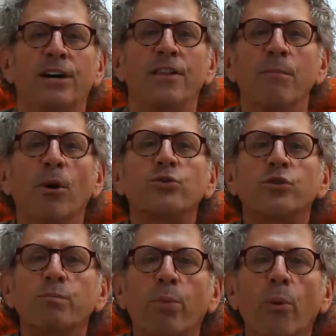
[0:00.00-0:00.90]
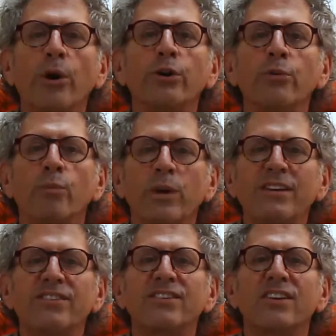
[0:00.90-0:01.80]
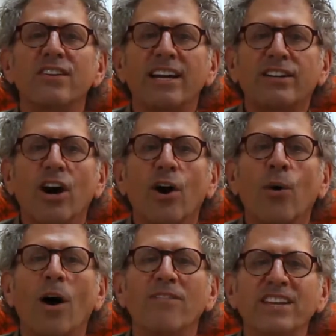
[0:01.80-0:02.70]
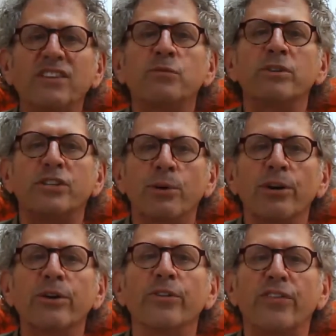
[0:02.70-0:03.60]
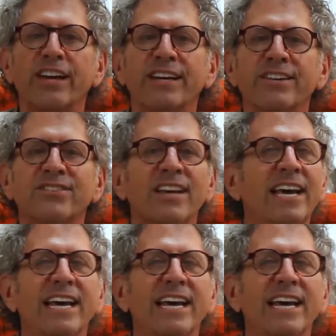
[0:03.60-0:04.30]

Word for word: The most important reason to let go of these material things